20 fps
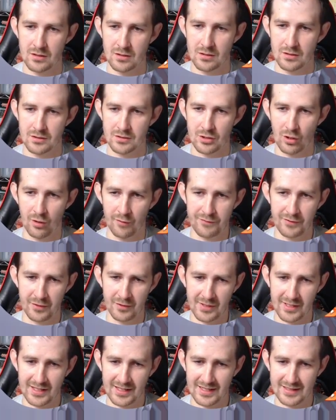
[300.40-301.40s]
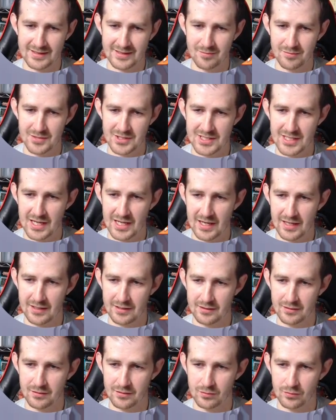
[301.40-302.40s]
So hopefully we can get them
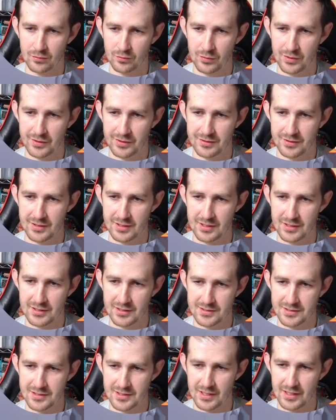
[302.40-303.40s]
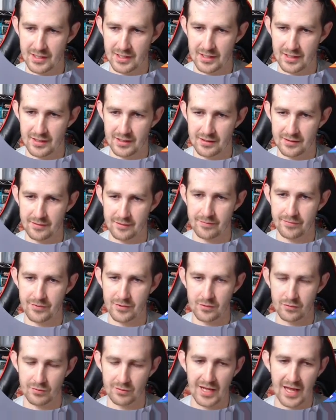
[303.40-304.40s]
dead with these
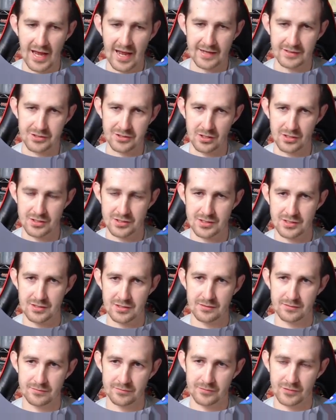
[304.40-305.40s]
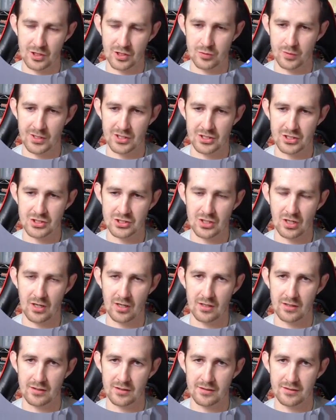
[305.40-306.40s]
reactors, because we can just
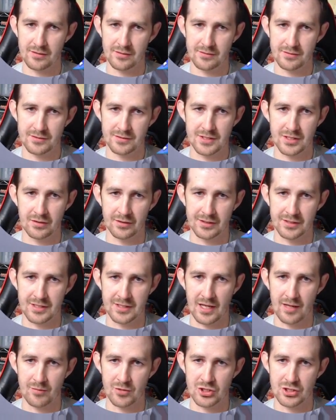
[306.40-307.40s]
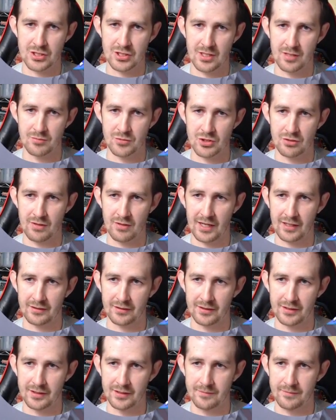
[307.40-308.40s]
start dealing damage to them
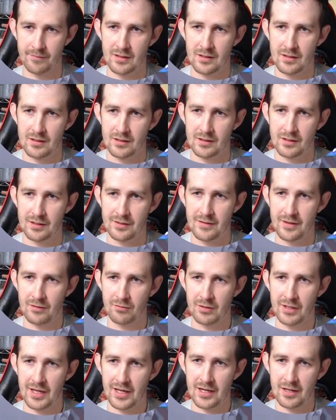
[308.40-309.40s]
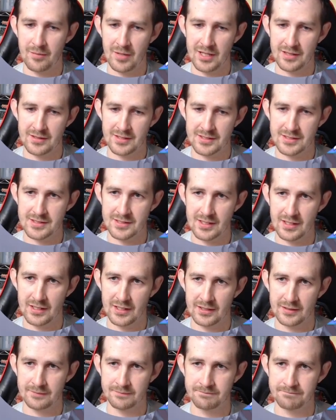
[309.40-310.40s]
directly. Can they reanimate this
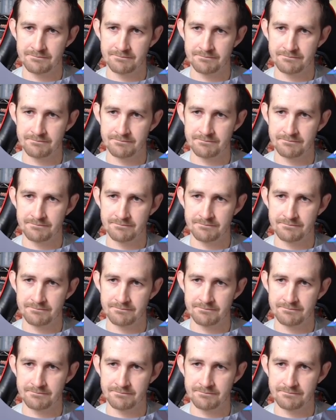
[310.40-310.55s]
thing?